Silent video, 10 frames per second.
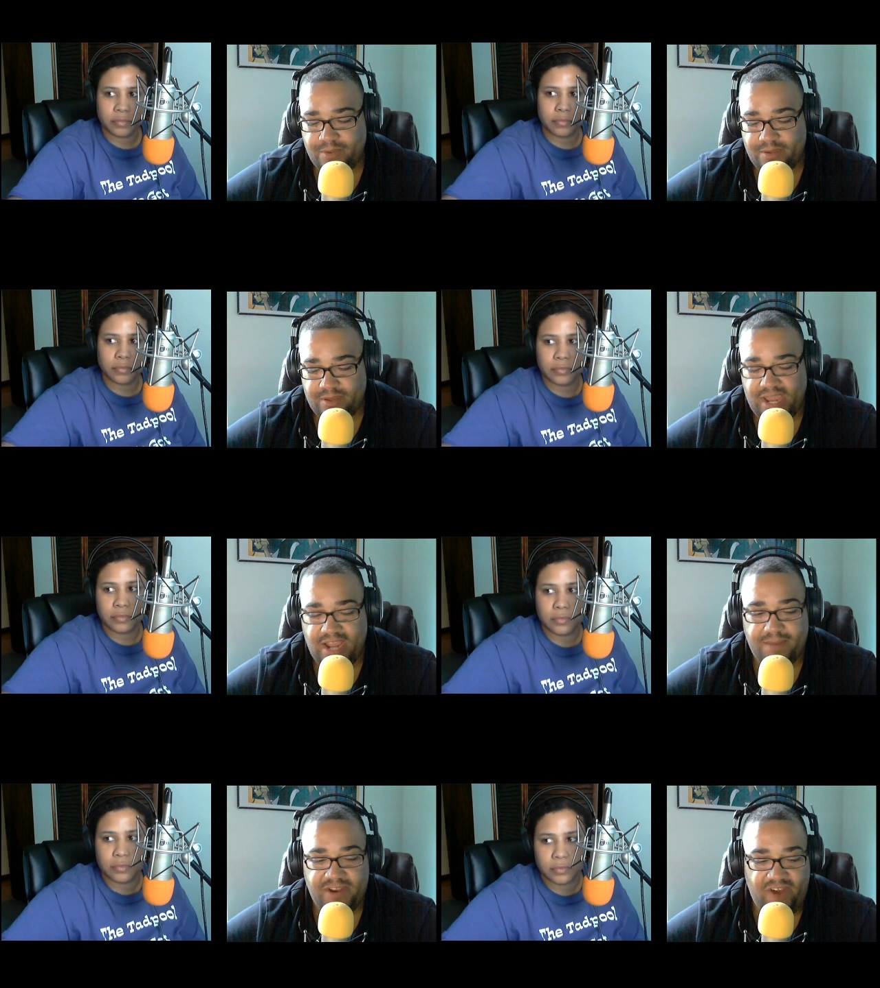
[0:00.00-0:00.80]
Speaker 1: And
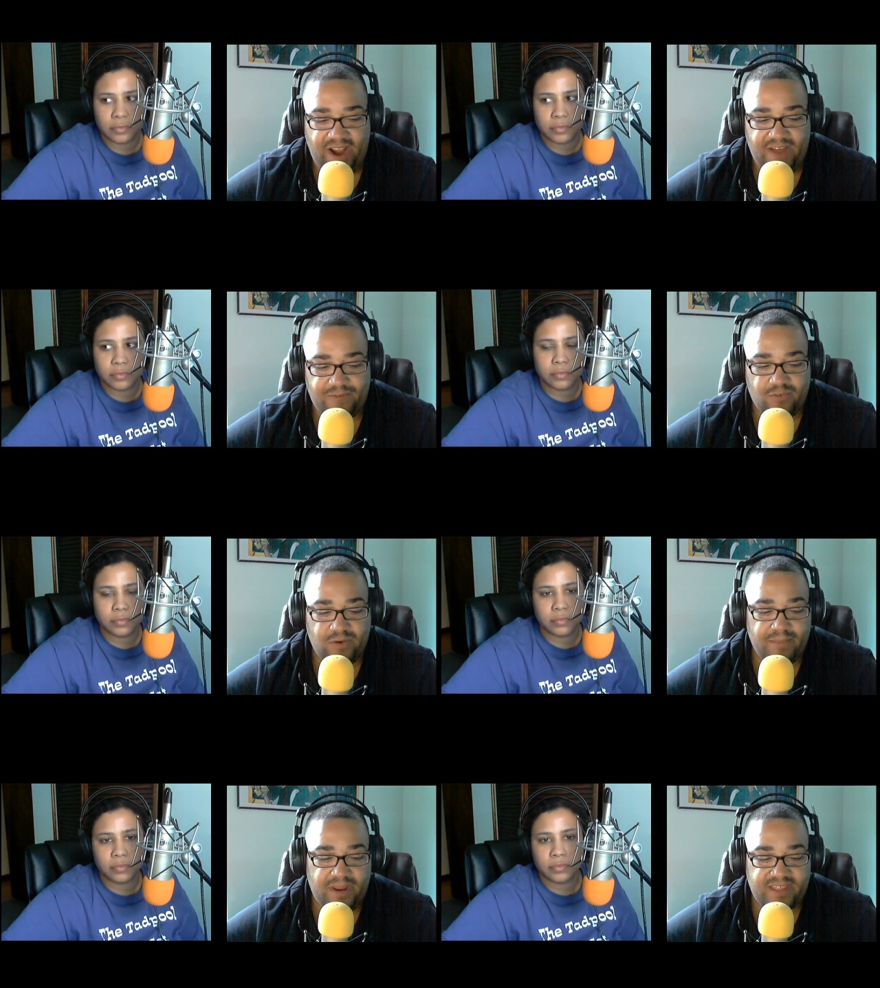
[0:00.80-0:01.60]
um, I tried it out for
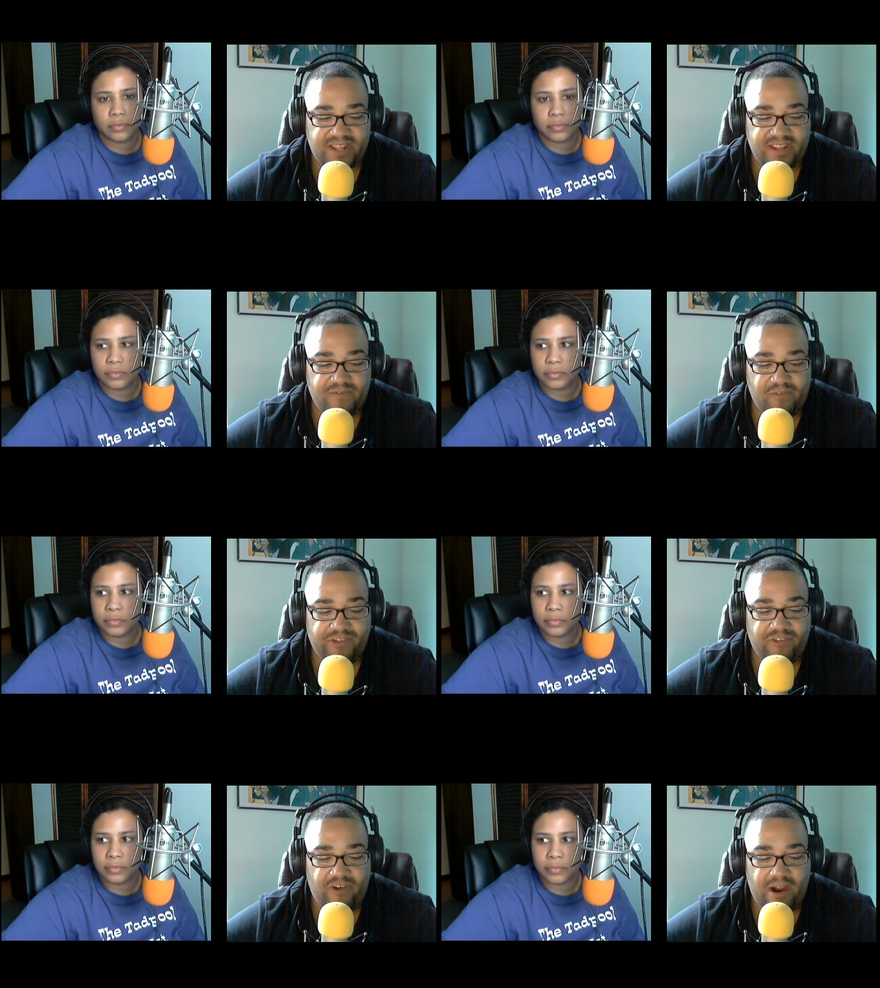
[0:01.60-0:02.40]
twenty minutes. I did a free
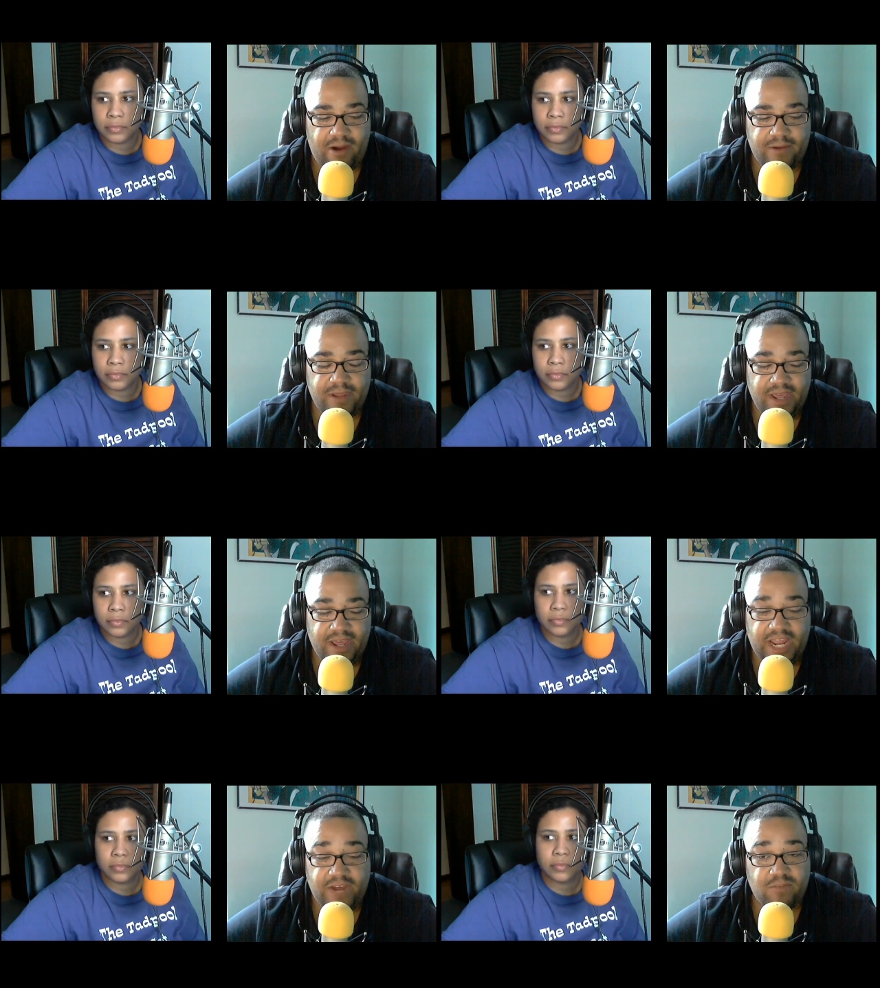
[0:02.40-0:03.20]
trial.
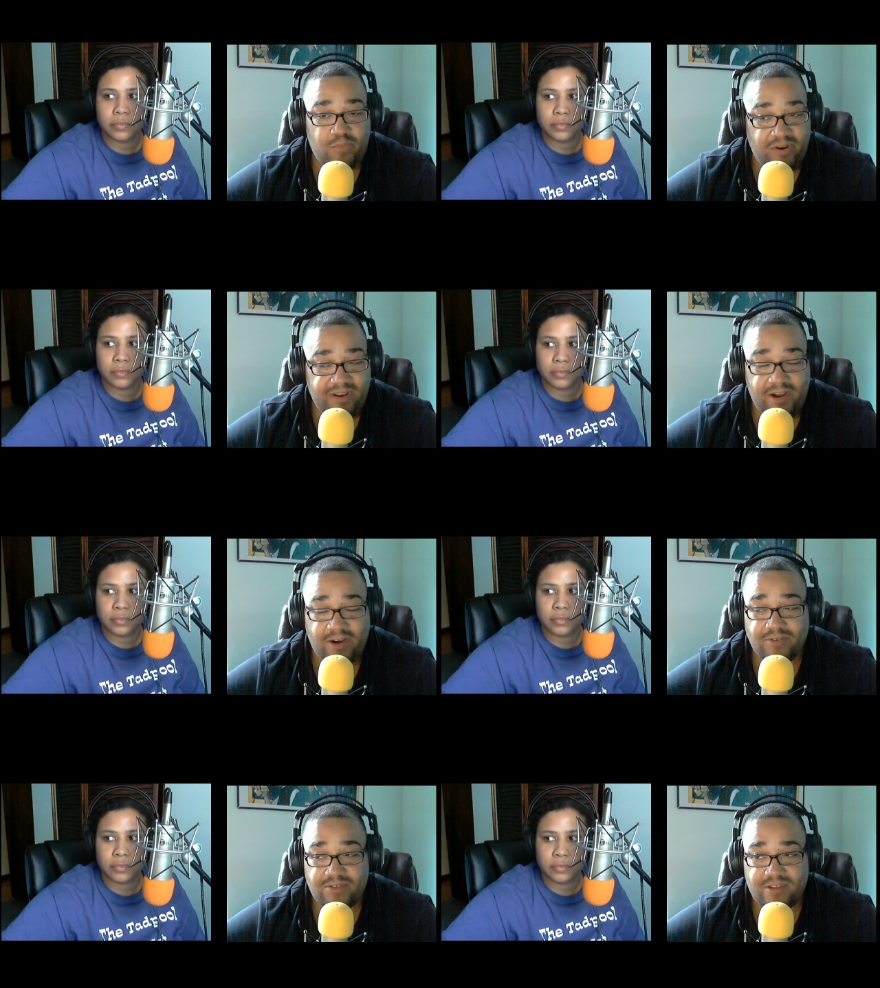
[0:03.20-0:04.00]
It was pretty
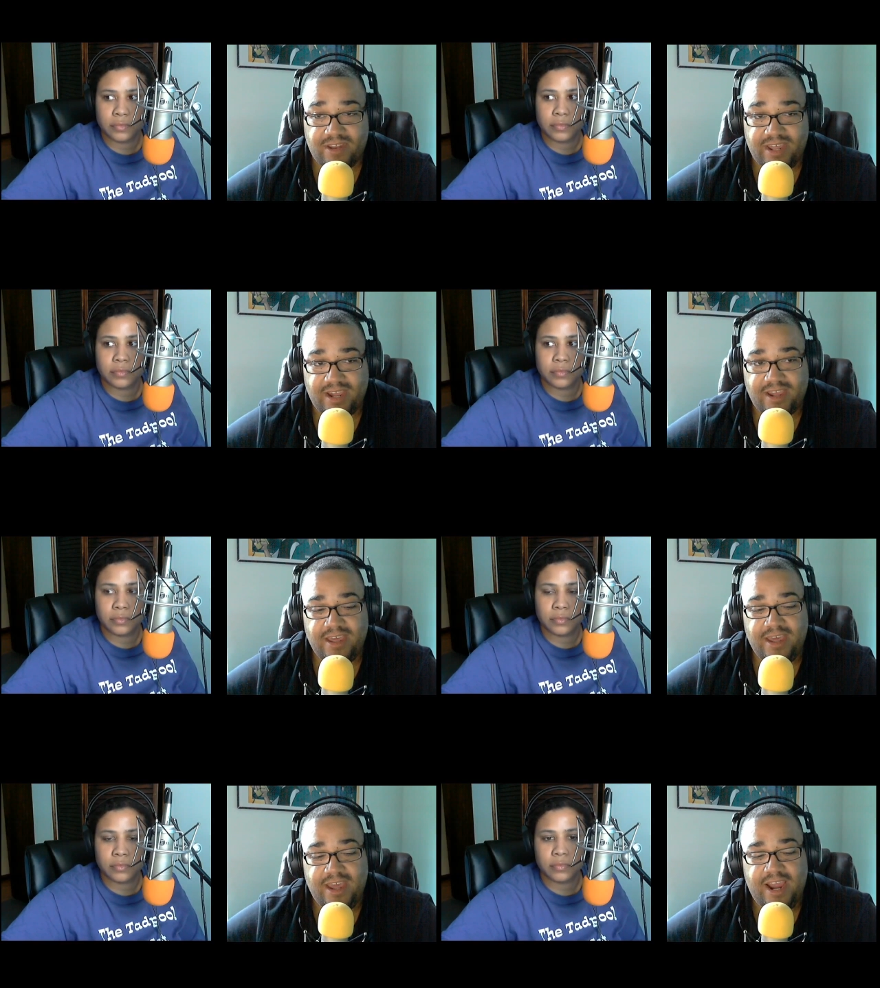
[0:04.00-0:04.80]
doggone slick.
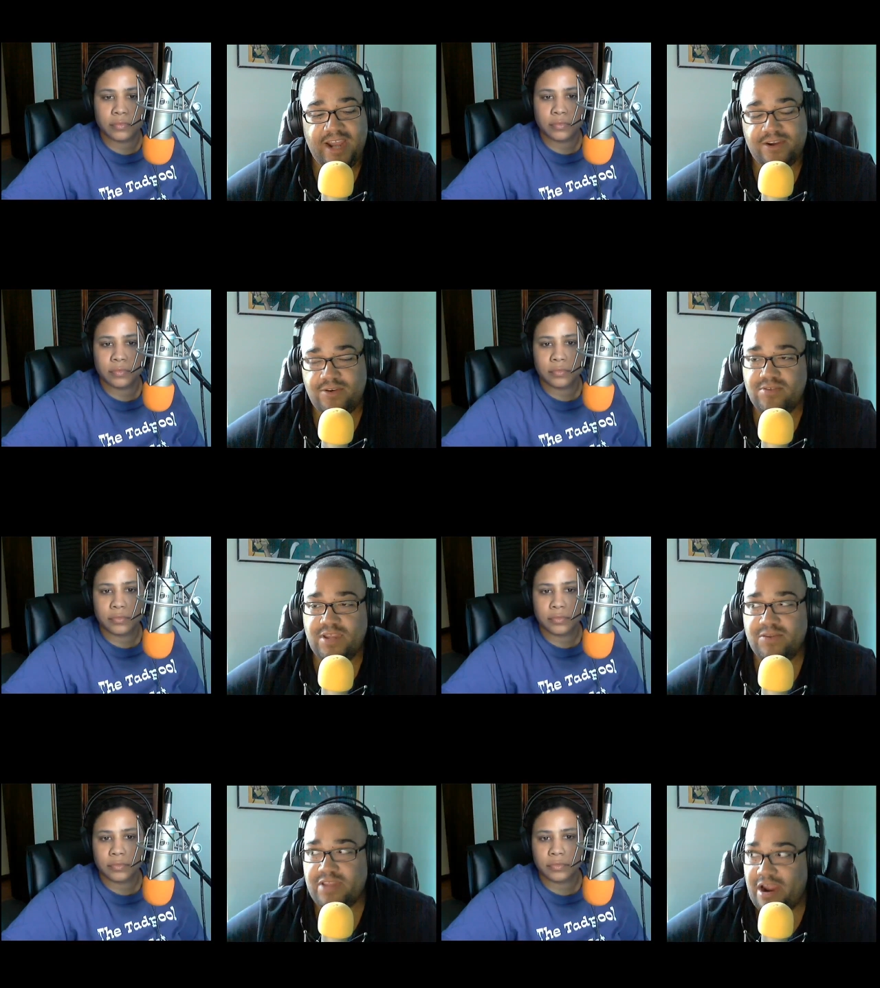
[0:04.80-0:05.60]
And the cool
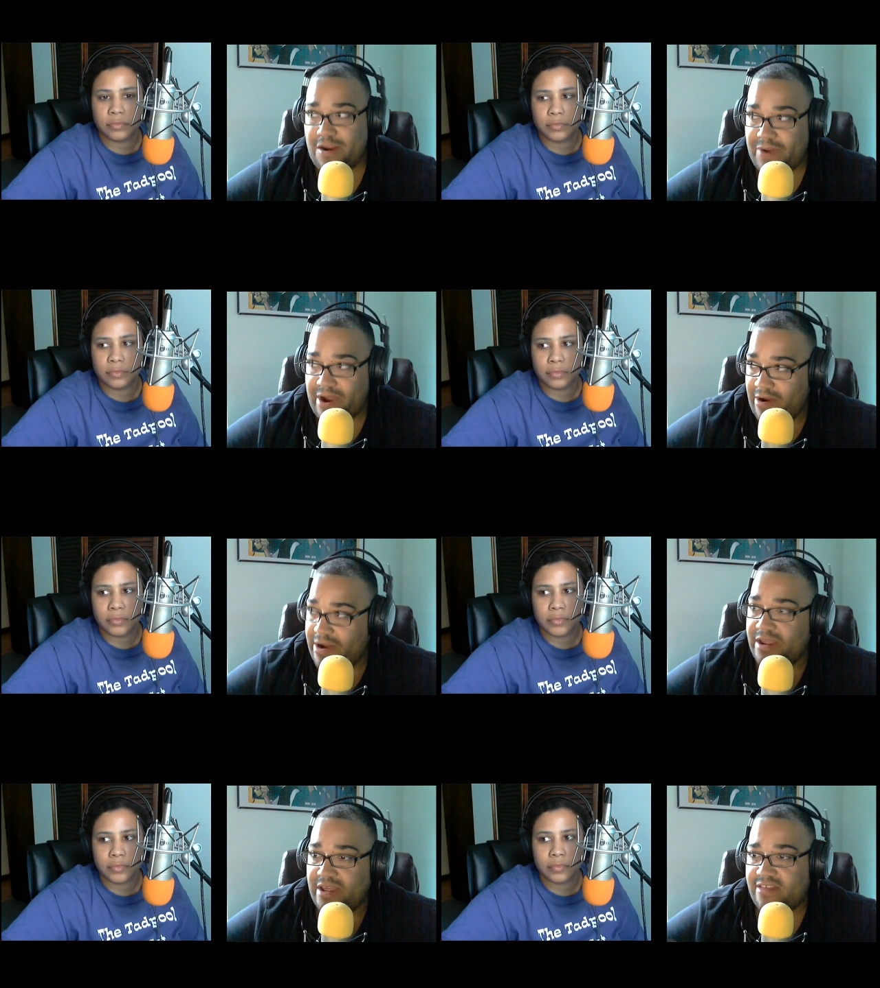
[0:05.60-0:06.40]
thing with the
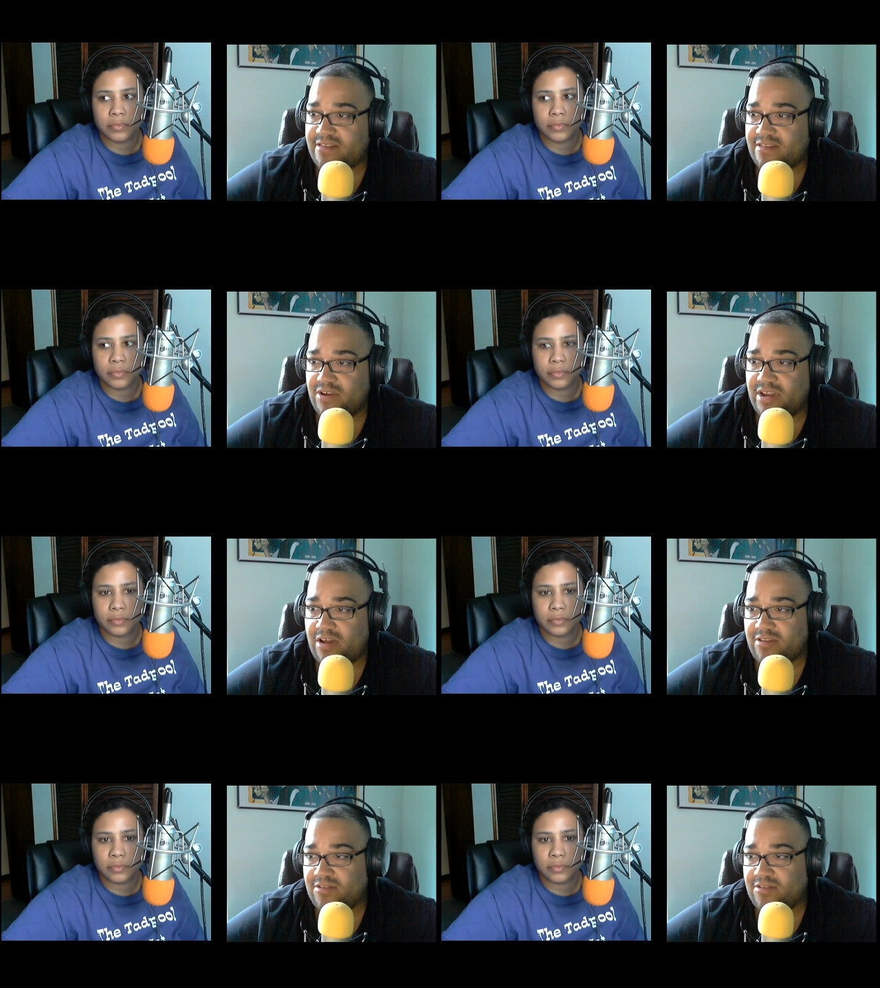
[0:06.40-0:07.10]
AirParrot is you can also